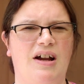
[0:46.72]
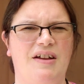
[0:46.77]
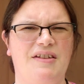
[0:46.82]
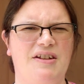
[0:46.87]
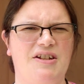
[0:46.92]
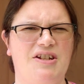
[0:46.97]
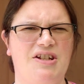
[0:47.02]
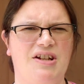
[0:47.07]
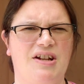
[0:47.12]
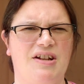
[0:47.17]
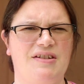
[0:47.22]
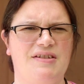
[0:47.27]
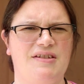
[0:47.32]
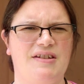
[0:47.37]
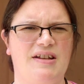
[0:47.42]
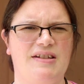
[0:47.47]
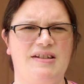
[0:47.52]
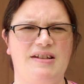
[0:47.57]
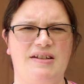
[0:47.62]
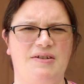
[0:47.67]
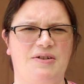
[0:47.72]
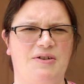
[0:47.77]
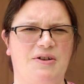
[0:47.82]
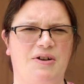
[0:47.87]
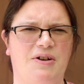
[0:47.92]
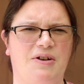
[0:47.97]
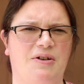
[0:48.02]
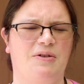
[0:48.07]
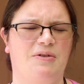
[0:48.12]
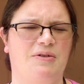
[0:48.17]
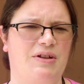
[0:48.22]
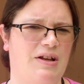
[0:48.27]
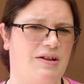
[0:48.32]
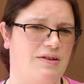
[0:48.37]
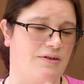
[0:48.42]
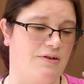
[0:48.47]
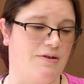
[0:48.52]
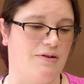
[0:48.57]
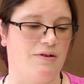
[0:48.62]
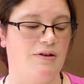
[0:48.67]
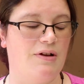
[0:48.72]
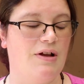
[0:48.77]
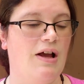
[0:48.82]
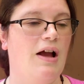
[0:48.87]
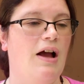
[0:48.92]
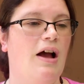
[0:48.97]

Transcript: I think she does. It's either her or the other girl.